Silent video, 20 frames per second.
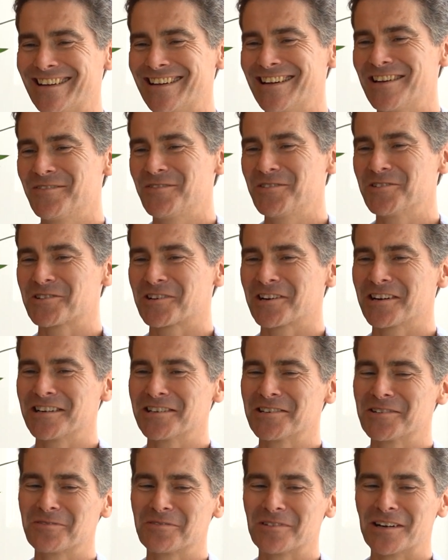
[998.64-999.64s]
if you're
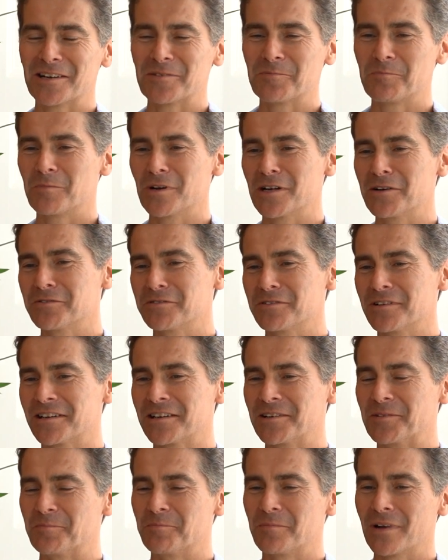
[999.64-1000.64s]
kind of like
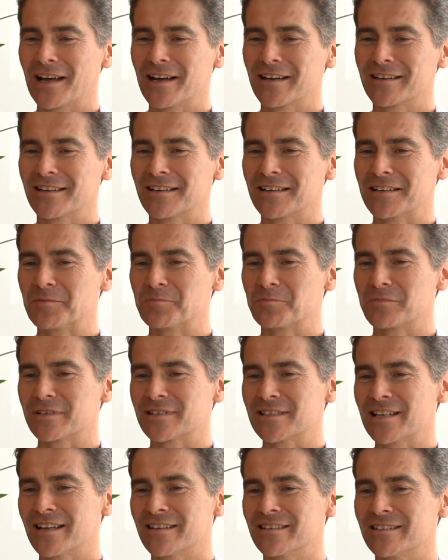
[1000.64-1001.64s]
bluffing and blagging and
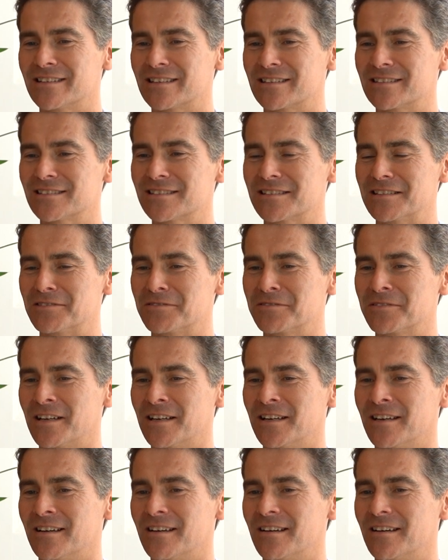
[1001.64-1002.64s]
pretending stuff,
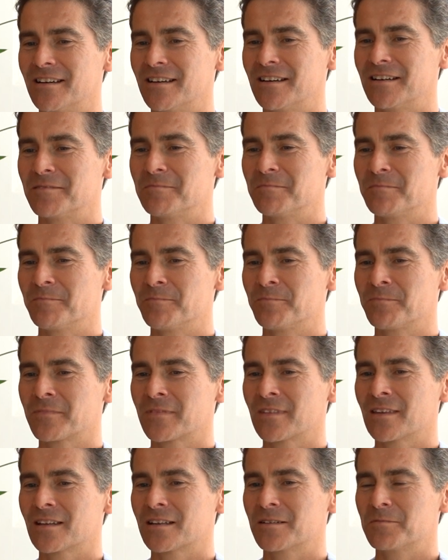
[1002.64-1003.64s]

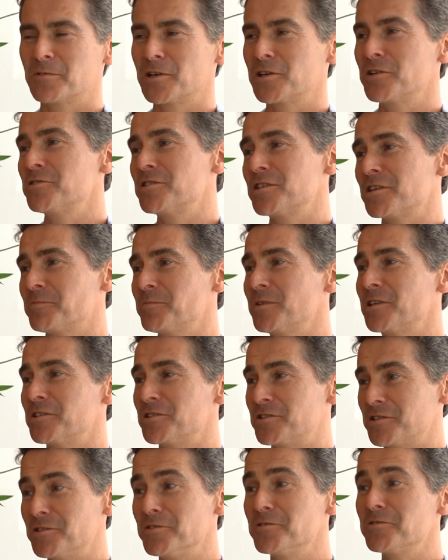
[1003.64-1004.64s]
well, you tell me,
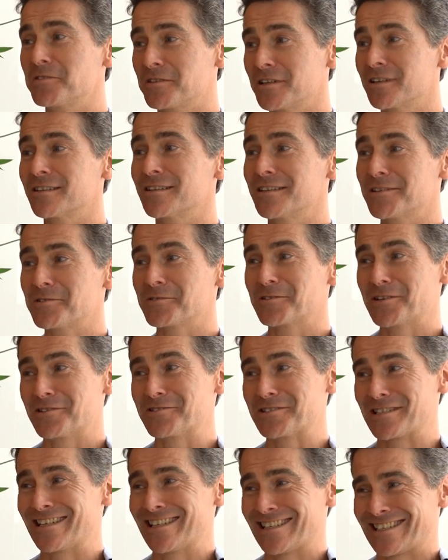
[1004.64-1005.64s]
do you think they'll
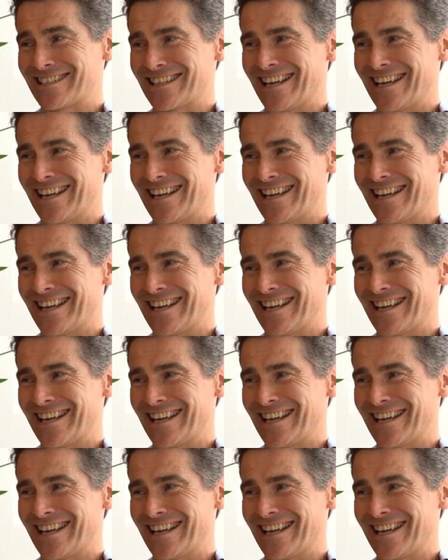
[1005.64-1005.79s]
notice